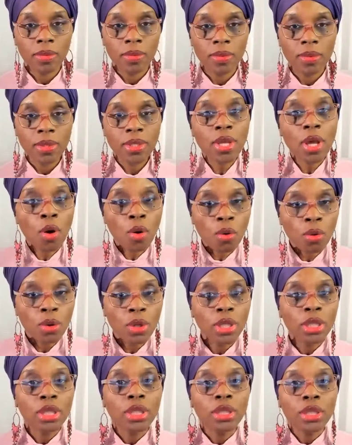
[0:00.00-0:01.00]
So
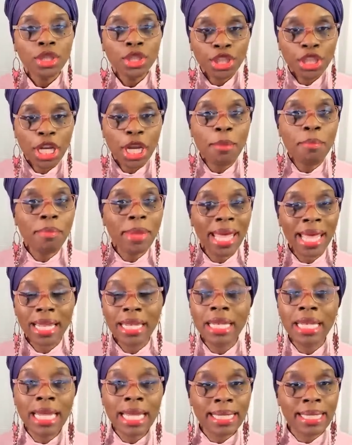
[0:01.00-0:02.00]
she
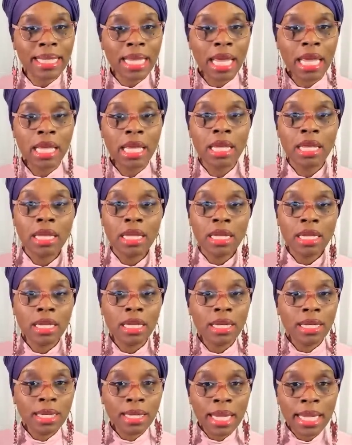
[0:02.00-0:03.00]
admit, listen,
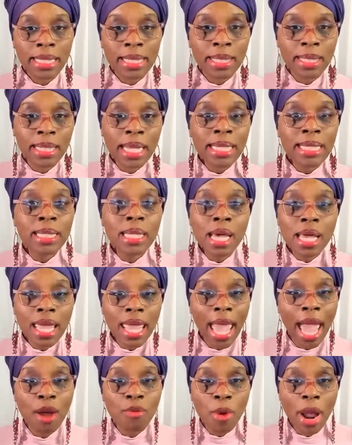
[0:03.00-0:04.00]
this little
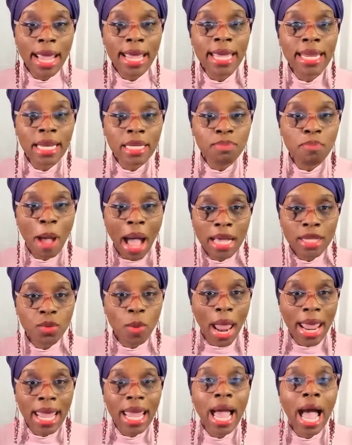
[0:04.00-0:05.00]
cat right here, this box
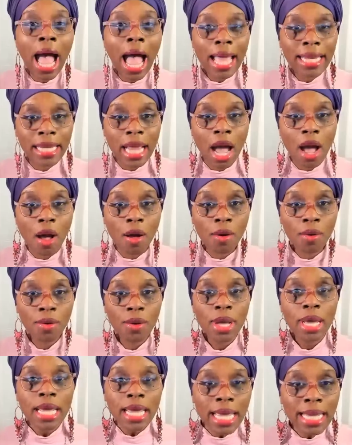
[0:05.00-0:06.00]
right here, hot, y'all.
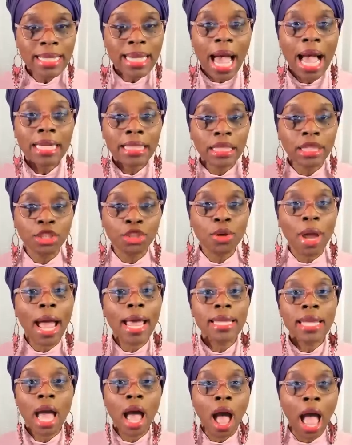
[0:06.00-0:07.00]
It's hot to trot,
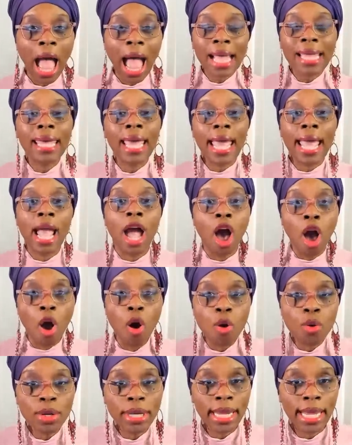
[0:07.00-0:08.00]
y'all. I can't
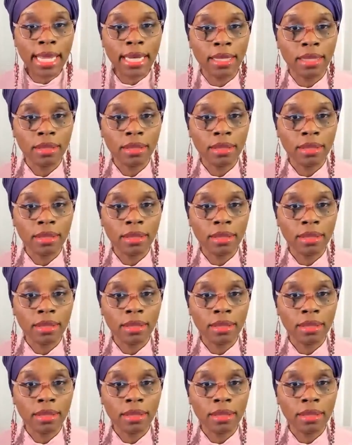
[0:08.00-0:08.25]
hold it.